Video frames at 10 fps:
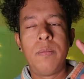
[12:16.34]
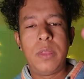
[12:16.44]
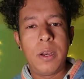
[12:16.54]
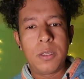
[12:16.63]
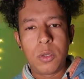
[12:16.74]

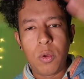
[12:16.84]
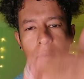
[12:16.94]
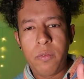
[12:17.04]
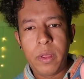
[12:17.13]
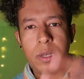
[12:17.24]
there's no
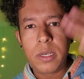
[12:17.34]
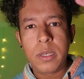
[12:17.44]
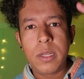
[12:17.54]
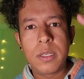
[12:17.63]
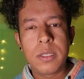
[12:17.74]

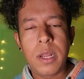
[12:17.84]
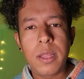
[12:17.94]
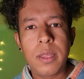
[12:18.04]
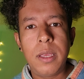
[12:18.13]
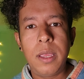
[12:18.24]
filter, there's
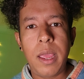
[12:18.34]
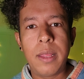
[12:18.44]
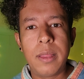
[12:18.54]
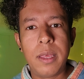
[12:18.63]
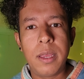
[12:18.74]
nothing,
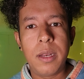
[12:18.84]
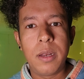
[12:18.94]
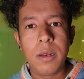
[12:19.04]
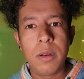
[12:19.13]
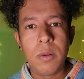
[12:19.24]
and
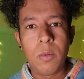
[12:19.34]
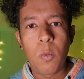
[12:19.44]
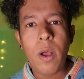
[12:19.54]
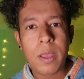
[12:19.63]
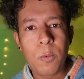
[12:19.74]
then
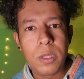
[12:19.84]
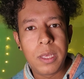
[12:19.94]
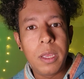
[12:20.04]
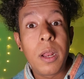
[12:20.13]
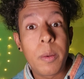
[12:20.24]
walking with
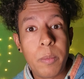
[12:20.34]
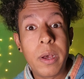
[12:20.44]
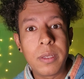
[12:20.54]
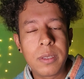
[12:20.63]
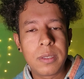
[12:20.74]
Elon
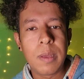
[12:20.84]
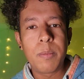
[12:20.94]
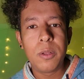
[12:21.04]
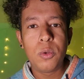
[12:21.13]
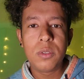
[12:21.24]
Musk,
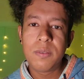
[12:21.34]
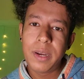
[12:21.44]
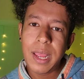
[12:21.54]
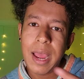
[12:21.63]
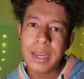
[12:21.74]
somebody who's
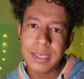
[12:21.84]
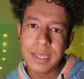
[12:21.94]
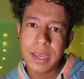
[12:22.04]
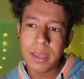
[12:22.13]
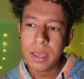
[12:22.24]
very high
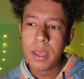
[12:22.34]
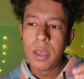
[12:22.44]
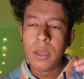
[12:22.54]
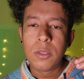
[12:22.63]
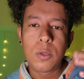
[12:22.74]
tech.
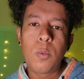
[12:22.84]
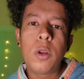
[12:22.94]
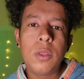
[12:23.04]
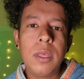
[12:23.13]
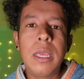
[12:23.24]
So what
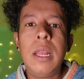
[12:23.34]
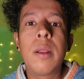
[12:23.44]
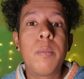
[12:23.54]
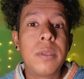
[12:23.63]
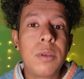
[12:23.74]
do you think
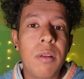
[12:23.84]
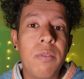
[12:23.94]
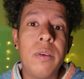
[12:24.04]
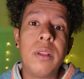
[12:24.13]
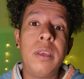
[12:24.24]
Elon Musk gonna
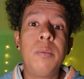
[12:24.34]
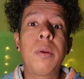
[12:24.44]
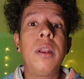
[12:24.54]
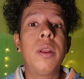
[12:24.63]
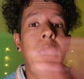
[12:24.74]
feel? He
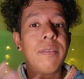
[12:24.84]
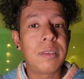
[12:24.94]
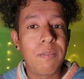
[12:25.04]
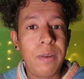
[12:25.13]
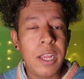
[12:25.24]
probably gonna have
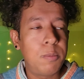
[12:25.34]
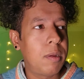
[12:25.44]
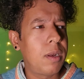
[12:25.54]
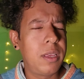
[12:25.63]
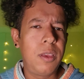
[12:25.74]
some
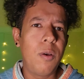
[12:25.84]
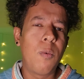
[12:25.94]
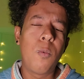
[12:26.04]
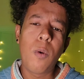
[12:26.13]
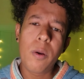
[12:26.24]
flashback like, yo,
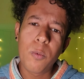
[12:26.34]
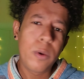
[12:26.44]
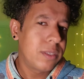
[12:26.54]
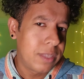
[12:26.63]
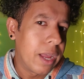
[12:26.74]
what
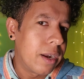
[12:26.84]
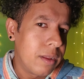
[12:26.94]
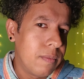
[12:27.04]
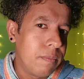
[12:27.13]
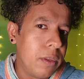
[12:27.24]
was that?
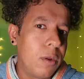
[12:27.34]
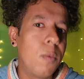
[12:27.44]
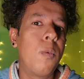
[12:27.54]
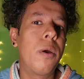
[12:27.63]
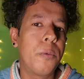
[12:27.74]
You know,
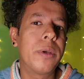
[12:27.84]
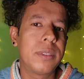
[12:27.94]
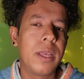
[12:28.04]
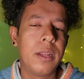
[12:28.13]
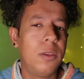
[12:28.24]
what was
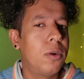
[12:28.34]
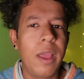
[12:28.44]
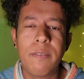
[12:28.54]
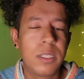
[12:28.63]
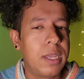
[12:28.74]
that? You don't
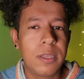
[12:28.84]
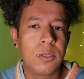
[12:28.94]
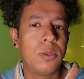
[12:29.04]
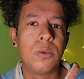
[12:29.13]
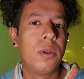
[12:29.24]
have a chance
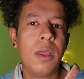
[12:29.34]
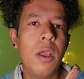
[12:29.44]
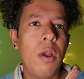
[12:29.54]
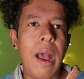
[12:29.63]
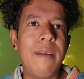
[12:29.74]
to,
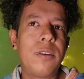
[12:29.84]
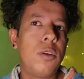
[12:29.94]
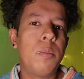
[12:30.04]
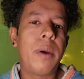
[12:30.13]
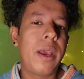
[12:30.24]
after
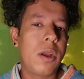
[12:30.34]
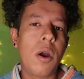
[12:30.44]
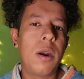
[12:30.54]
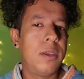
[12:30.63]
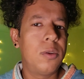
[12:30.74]
you buy a
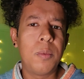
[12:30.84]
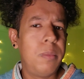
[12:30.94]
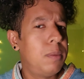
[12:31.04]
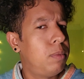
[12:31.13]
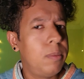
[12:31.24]
car, you don't
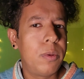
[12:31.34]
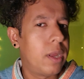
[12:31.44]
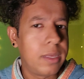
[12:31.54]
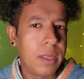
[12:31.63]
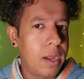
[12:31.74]
meet people
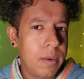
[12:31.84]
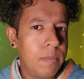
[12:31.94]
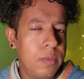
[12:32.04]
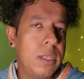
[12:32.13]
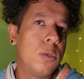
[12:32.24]
like that.
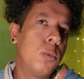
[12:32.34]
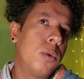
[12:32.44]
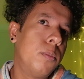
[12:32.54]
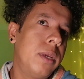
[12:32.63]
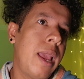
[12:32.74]
This
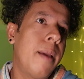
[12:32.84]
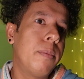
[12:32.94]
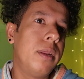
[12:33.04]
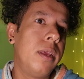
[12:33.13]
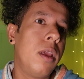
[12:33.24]
would be
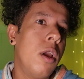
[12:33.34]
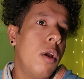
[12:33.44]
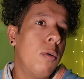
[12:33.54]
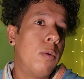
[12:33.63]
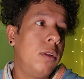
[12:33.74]
happening
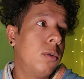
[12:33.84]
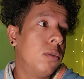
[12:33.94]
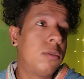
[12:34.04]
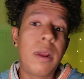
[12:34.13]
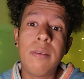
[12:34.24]
when you
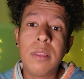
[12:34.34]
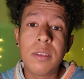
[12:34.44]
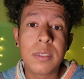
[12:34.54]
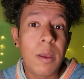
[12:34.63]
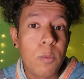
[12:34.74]
drive the
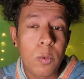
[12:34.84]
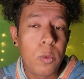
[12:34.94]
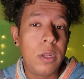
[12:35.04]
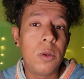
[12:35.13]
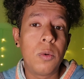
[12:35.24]
sub,
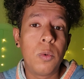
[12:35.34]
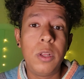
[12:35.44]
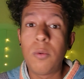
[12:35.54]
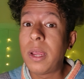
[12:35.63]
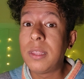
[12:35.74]
when you when
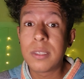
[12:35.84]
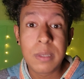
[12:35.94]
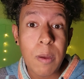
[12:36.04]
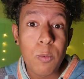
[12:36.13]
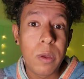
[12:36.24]
you ride the
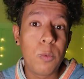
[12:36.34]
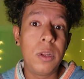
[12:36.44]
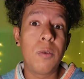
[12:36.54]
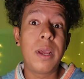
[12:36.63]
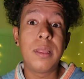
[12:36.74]
subway, when
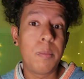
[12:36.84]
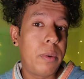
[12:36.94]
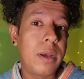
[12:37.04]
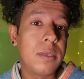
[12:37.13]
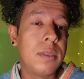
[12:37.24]
you ride the
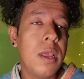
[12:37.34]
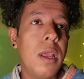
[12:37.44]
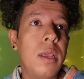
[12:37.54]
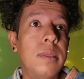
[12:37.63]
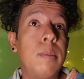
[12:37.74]
bus.
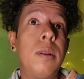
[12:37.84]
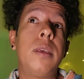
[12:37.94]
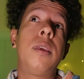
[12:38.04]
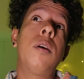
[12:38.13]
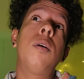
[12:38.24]
They'll be
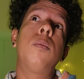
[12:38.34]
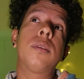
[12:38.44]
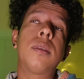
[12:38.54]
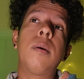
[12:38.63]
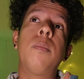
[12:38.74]
like, yo,
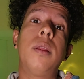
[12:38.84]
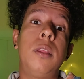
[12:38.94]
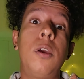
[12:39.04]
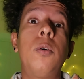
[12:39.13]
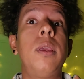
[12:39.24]
what's up, man?
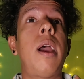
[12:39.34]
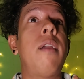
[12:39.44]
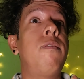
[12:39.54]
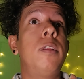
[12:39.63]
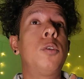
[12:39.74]
Yo, yeah,
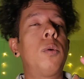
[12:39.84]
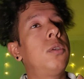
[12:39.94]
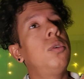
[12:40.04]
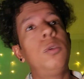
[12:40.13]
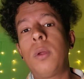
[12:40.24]
I finished
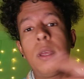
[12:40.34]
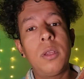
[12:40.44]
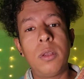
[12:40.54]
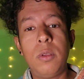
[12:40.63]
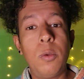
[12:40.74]
work too. You
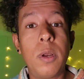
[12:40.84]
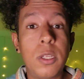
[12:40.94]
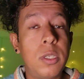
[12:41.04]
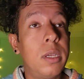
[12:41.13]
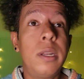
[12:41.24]
wanna you wanna
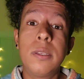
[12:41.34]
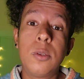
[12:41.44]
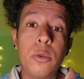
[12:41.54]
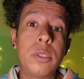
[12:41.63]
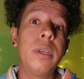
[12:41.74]
chill? Let's
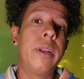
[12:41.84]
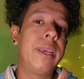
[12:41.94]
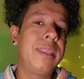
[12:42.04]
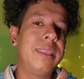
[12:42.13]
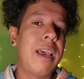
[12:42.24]
go chill.
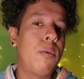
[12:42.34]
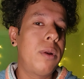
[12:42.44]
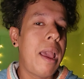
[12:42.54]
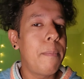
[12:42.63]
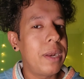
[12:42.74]
Like, that
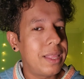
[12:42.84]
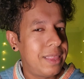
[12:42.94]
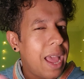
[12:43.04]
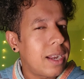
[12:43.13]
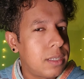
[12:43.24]
would happen
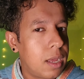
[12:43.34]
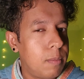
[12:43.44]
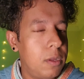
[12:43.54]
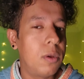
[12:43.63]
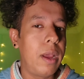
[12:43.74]
at that
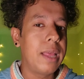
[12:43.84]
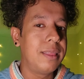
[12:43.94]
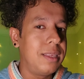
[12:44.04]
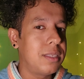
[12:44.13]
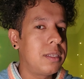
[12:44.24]
time, you know.
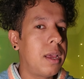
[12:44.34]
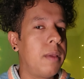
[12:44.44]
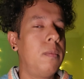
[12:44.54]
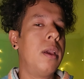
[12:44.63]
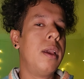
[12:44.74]
At this
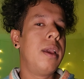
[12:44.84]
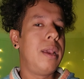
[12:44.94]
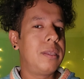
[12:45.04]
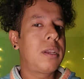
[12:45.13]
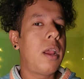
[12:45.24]
time,
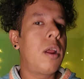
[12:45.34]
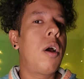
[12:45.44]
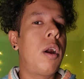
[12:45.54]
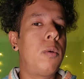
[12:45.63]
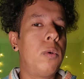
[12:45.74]
it's kind of
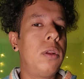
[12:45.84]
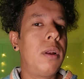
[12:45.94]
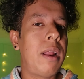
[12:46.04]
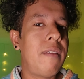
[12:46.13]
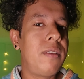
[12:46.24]
hard. When your
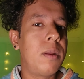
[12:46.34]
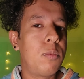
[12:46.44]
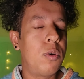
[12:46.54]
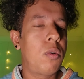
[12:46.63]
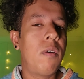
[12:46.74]
life get
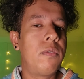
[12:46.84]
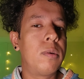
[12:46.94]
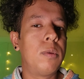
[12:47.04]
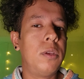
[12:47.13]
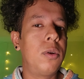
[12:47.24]
more
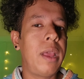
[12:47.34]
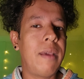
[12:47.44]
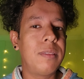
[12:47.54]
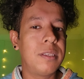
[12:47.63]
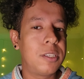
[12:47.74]
comfortable, you don't
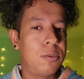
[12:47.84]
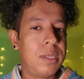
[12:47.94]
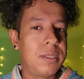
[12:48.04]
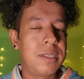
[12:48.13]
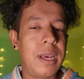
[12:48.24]
have this
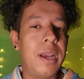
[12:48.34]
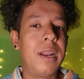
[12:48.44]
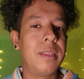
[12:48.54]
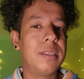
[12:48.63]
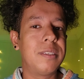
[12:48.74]
street style
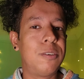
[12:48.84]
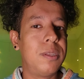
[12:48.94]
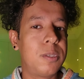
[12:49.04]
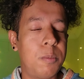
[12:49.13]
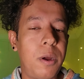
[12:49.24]
and this
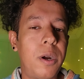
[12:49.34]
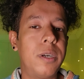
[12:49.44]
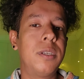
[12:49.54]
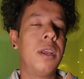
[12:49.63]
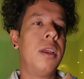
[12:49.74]
street
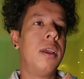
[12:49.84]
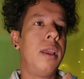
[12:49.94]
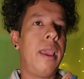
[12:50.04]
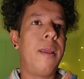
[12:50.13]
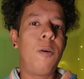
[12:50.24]
smart
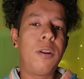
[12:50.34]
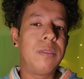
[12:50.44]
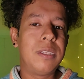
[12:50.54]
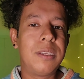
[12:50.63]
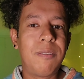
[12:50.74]
and all of
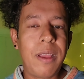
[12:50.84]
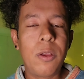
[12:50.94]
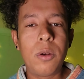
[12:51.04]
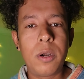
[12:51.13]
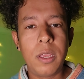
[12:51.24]
this
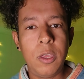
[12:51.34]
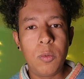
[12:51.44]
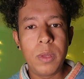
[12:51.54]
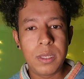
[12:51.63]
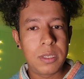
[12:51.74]
regular
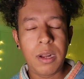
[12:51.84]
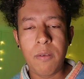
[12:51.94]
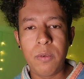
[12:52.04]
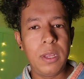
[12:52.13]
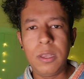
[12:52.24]
human
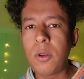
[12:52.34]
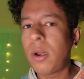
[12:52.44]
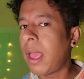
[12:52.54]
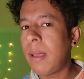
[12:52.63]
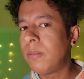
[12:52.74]
stuff. You
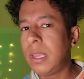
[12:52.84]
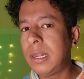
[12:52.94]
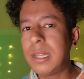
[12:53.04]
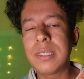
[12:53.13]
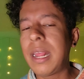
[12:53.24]
don't have,
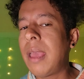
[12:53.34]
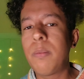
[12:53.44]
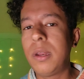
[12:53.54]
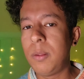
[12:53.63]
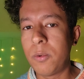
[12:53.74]
it doesn't
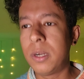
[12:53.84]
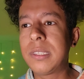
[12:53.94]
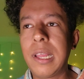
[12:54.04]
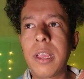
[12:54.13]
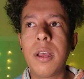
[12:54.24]
happen anymore.
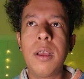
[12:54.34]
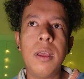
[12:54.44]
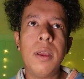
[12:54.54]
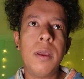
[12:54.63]
It's like a